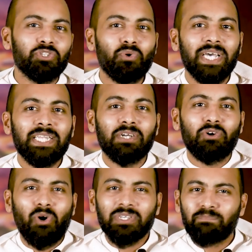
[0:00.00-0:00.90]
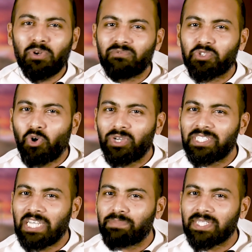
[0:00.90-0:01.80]
So in the Gospel of
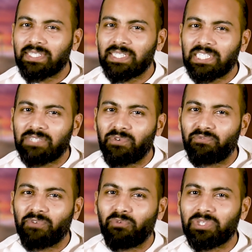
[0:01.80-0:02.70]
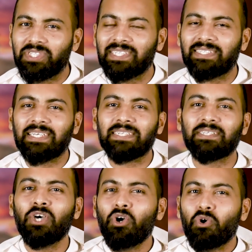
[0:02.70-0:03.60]
John chapter 6:54, Jesus says,